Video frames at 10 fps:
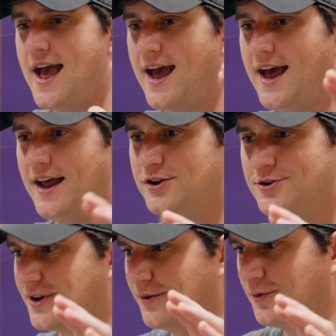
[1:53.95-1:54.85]
and
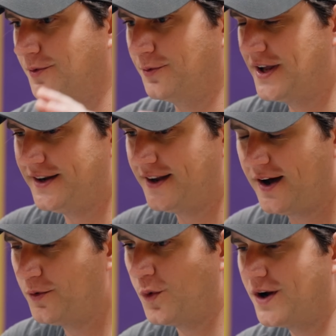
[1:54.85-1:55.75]
you could we had
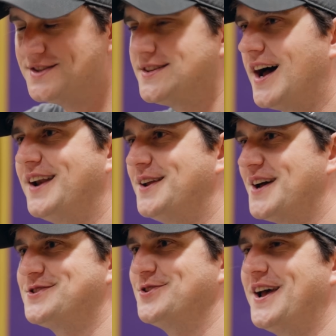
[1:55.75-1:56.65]
done one side
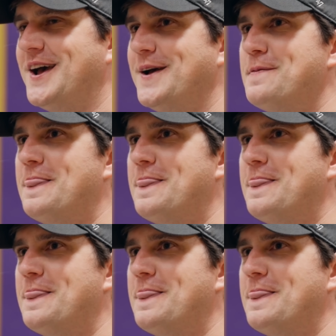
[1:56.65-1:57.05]
yesterday